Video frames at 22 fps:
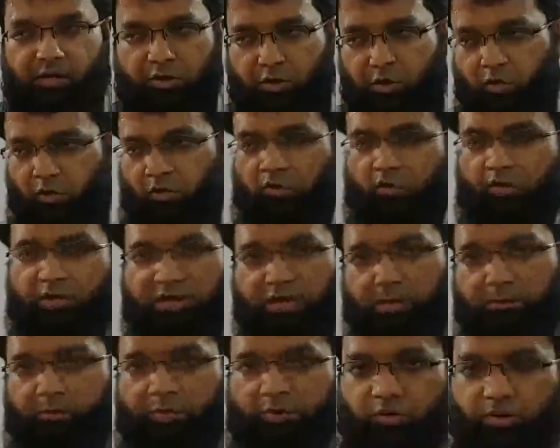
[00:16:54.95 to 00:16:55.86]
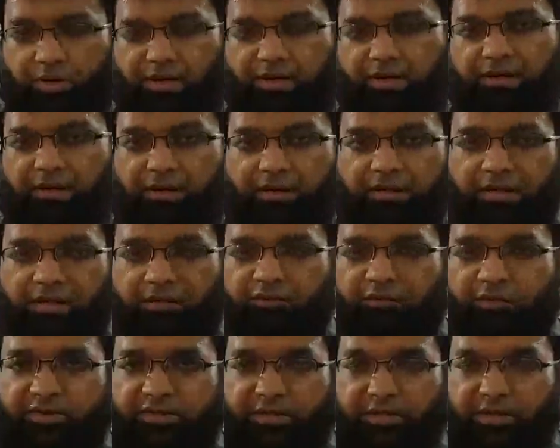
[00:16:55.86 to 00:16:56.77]
to re-emulate the
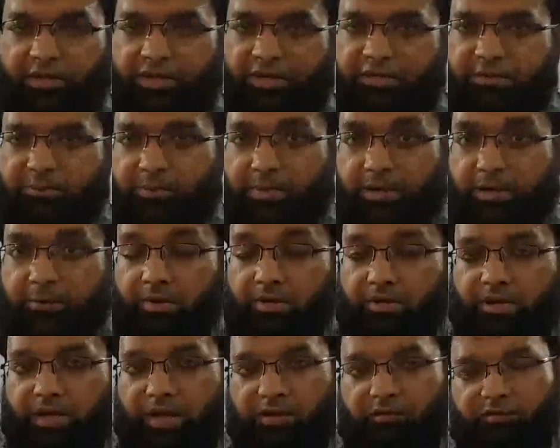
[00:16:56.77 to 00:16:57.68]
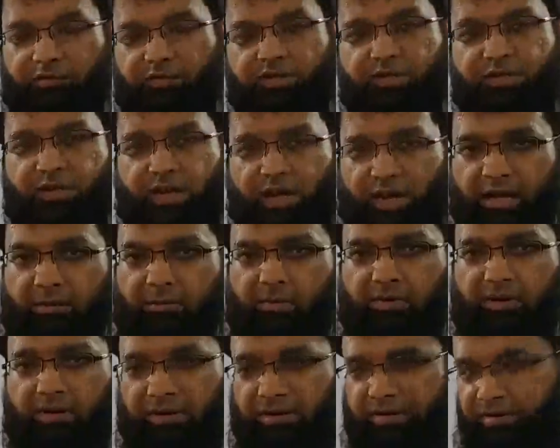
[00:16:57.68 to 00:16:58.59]
physical experiment every time,
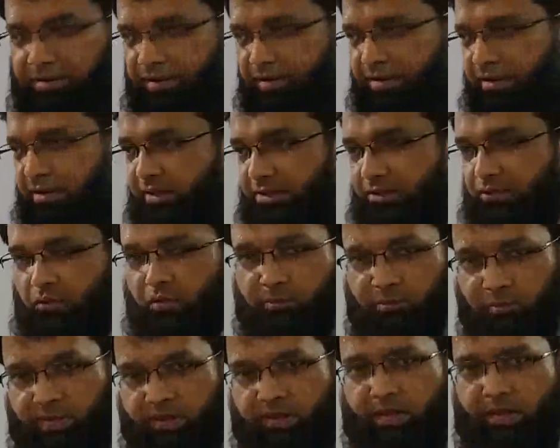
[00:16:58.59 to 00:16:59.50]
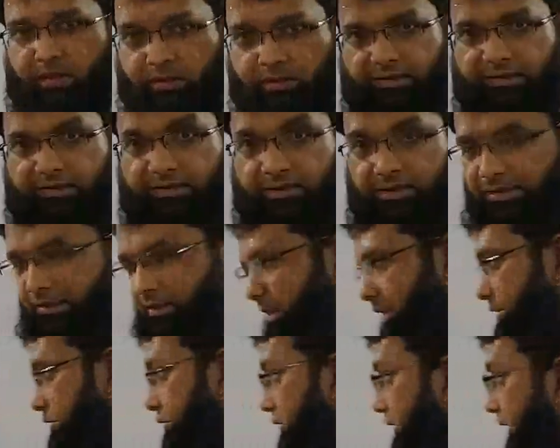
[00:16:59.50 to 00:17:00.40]
and it does not make any sense
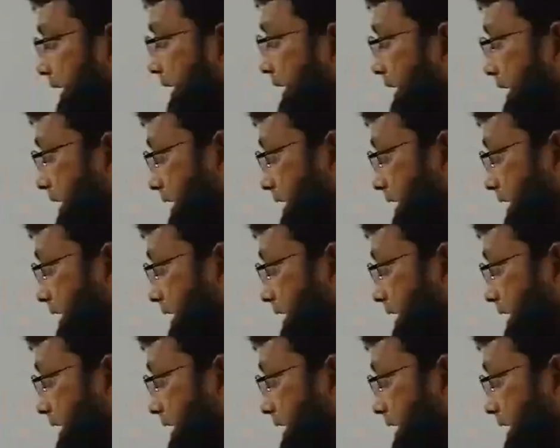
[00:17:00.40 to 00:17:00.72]
actually.